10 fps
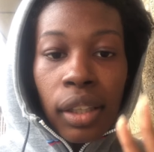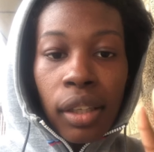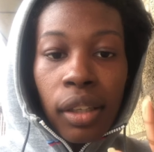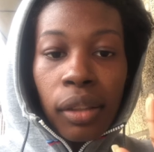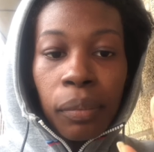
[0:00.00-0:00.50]

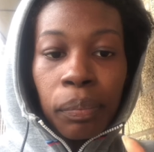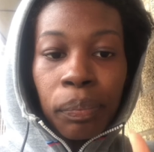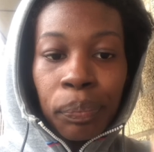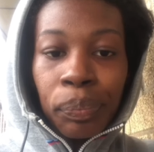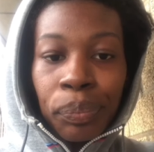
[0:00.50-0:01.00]
Um,
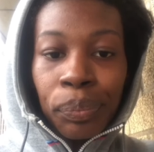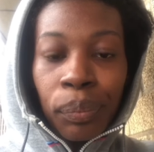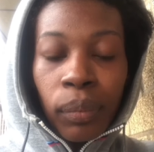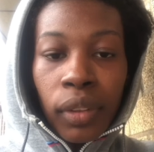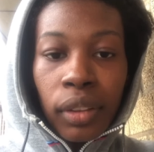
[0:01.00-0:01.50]

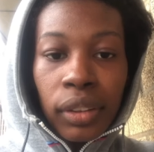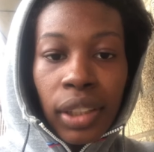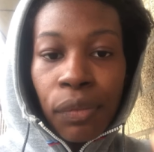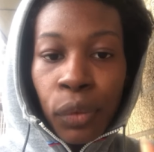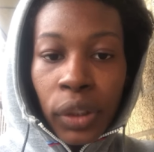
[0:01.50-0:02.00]

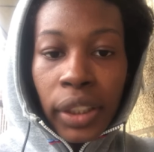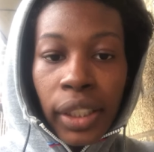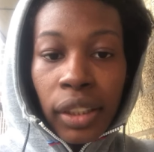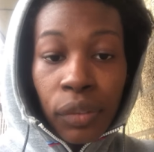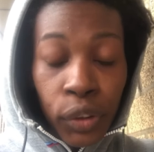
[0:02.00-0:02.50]
stop
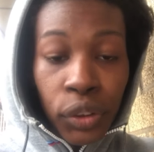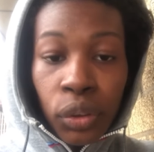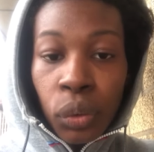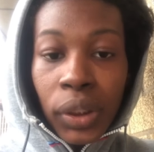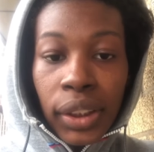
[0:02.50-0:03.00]
fornicating if you're still
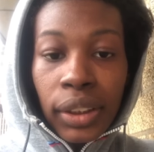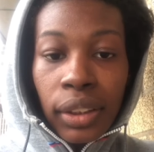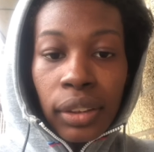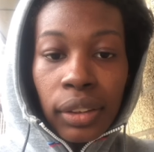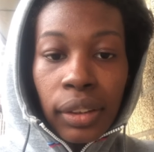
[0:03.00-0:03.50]
doing these
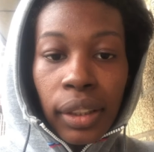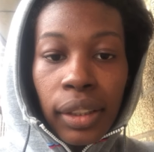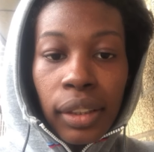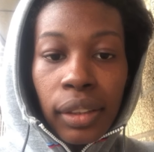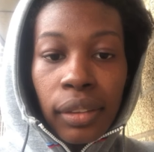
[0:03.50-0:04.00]
things, okay?
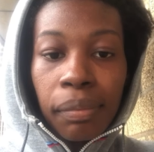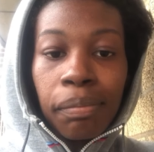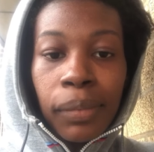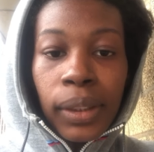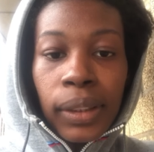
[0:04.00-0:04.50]

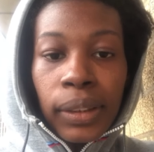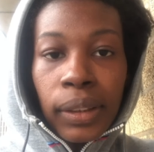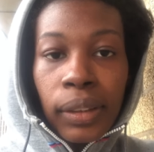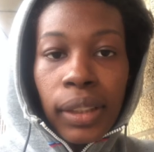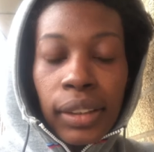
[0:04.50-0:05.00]

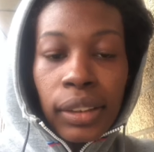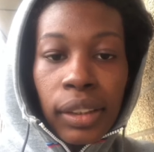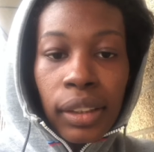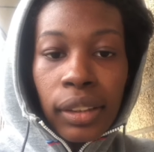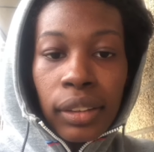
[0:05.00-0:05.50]
So that's
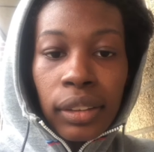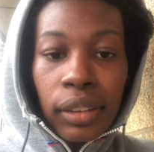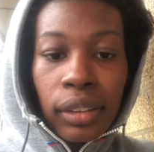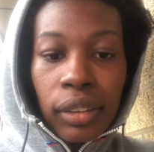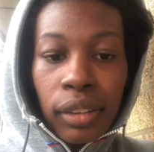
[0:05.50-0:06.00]
today's
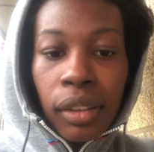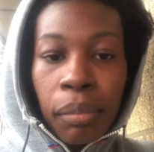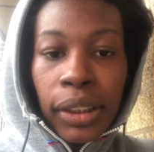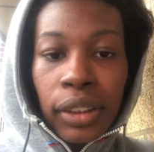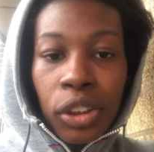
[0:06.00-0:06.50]

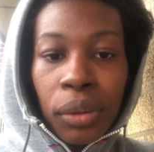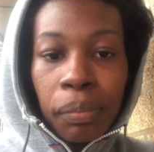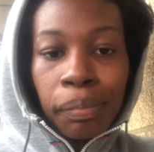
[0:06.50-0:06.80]
message.